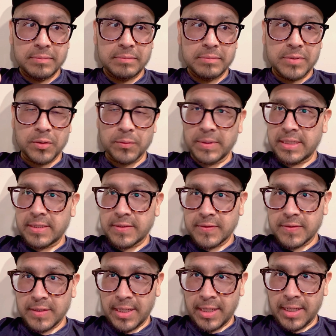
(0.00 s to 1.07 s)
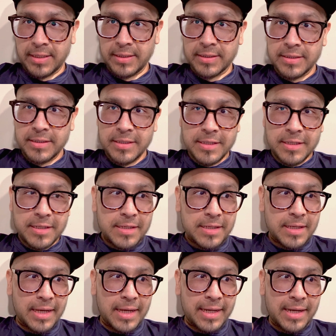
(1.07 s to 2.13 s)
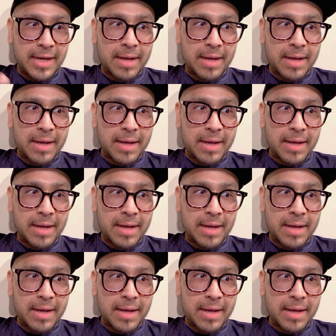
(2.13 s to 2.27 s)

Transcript: 2 weeks, and I